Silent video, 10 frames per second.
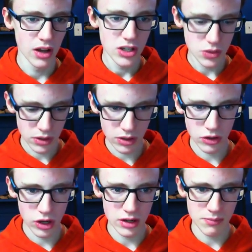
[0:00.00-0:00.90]
So we're gonna
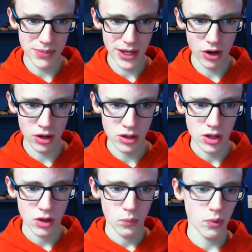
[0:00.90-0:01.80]
create it bigger,
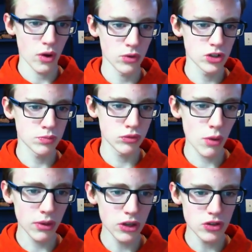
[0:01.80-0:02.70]
but we should
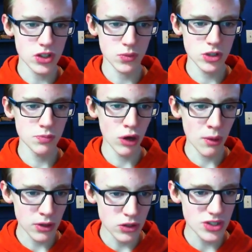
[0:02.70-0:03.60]
probably use we should
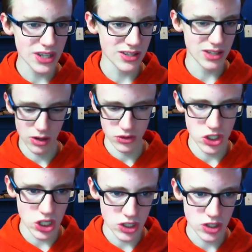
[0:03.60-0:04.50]
probably use set scale
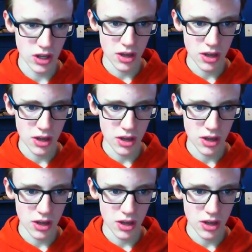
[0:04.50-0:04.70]
just